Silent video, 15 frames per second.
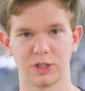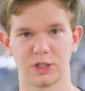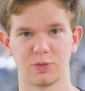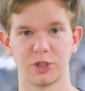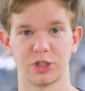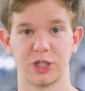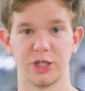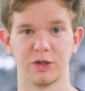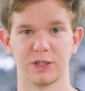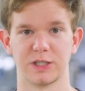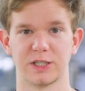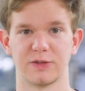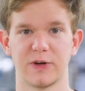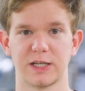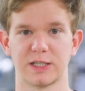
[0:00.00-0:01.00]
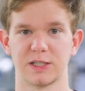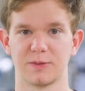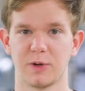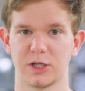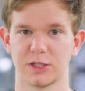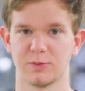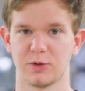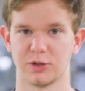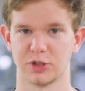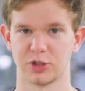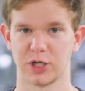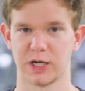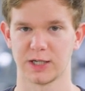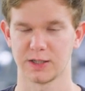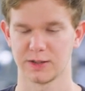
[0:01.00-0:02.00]
switch gears as fast as possible on the
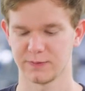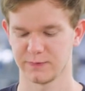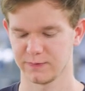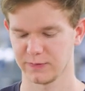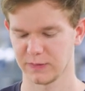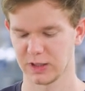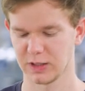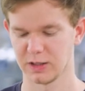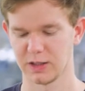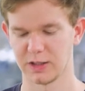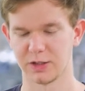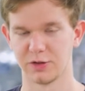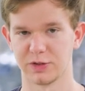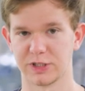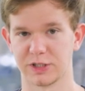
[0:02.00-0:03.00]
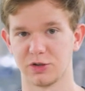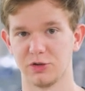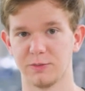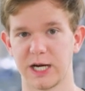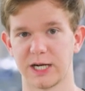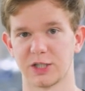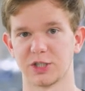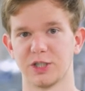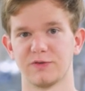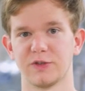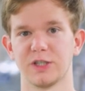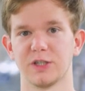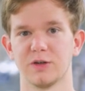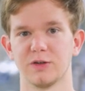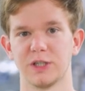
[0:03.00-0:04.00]
track. It uses pneumatic
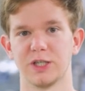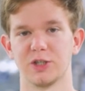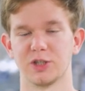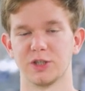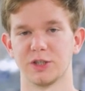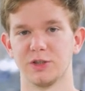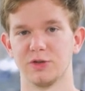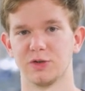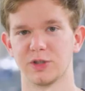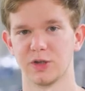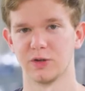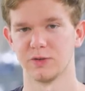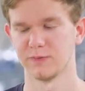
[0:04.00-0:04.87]
shifting on the engine to do so.